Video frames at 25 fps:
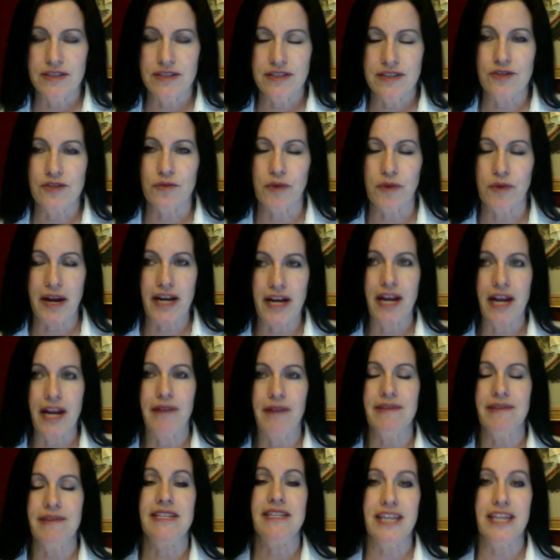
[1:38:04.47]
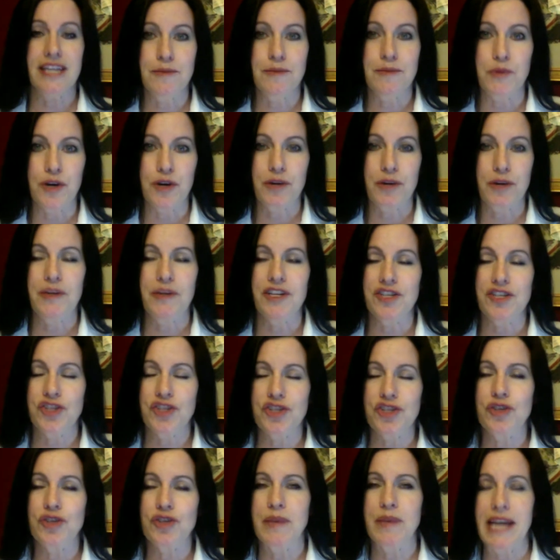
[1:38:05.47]
So right now it's an ebook, but it
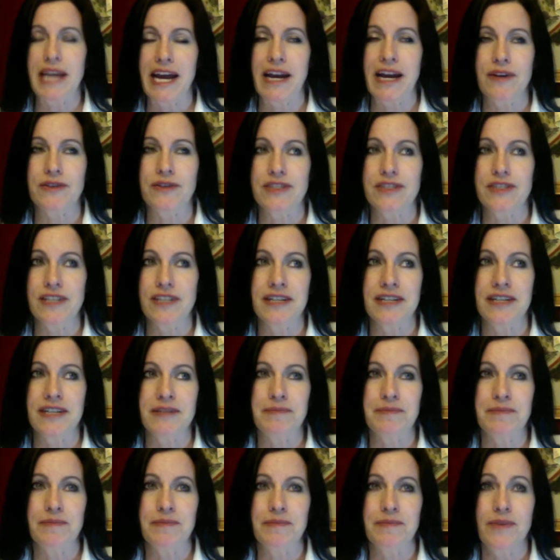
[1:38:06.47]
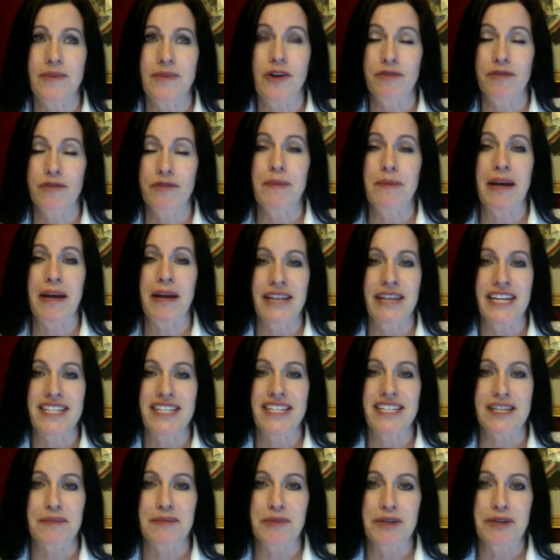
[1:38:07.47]
should be out hopefully by
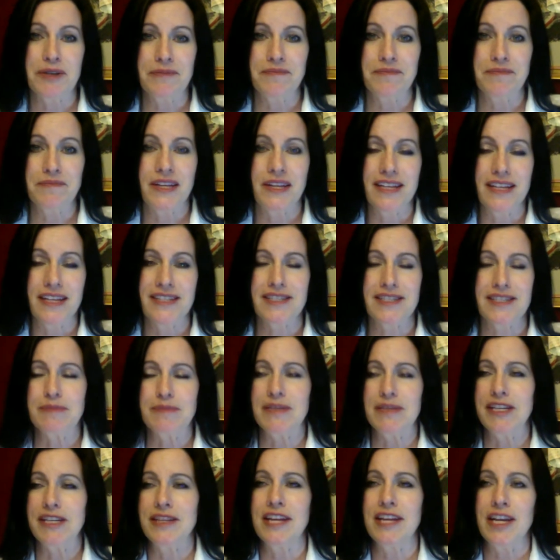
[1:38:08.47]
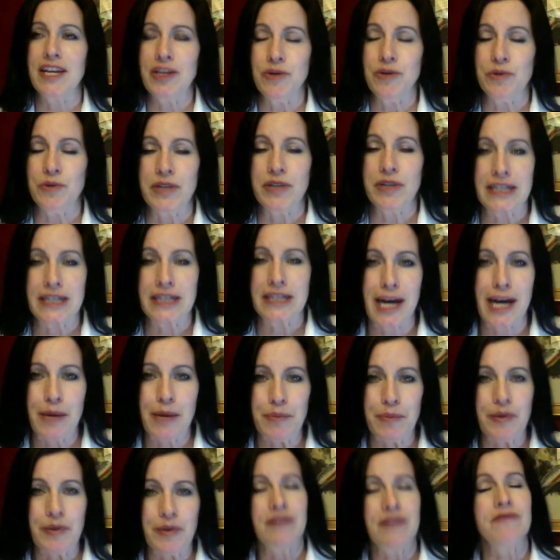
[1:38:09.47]
late summer. And that's something that you'll get a
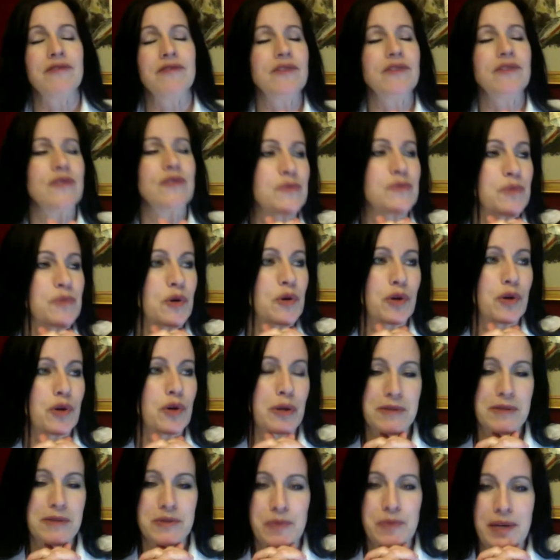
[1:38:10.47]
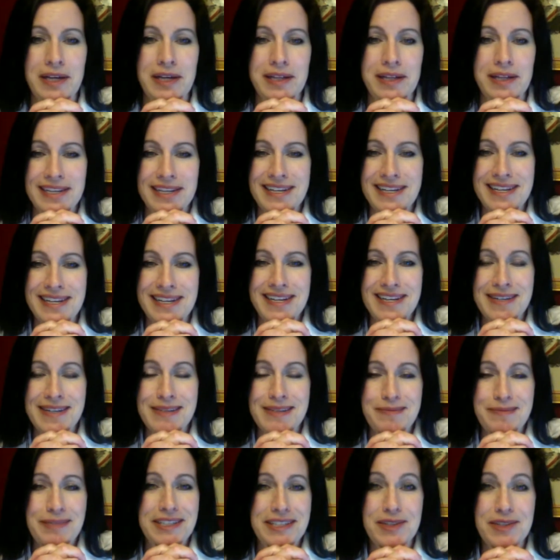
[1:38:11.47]
copy of with this program as well.
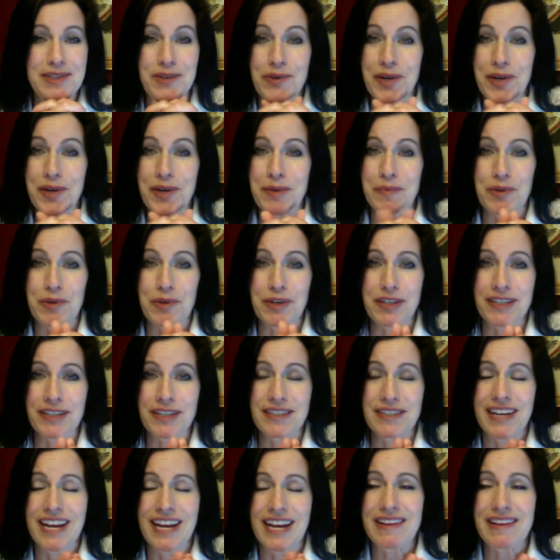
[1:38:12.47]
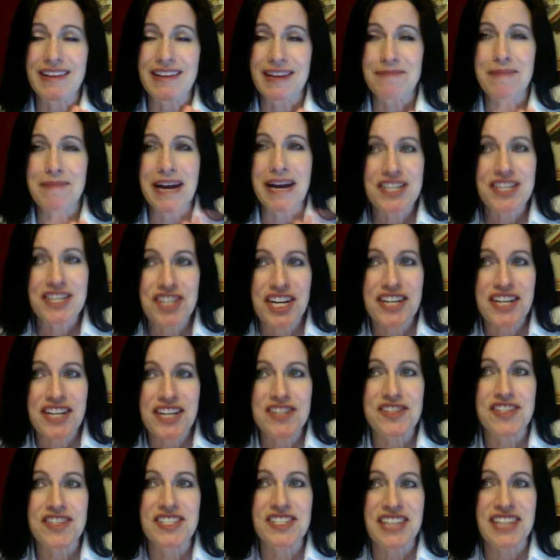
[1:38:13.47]
But it's a great book. It might
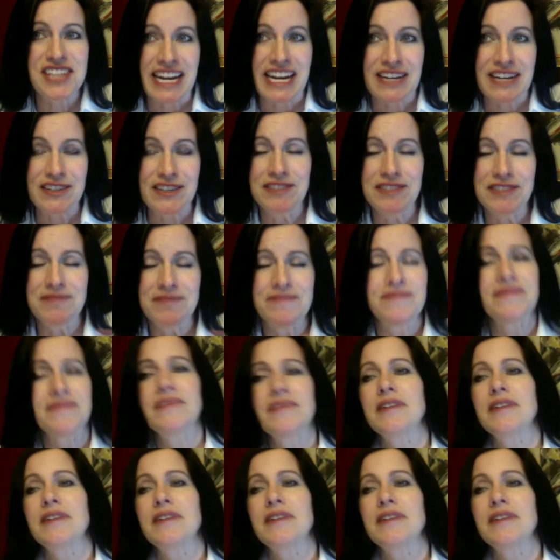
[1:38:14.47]
change the title.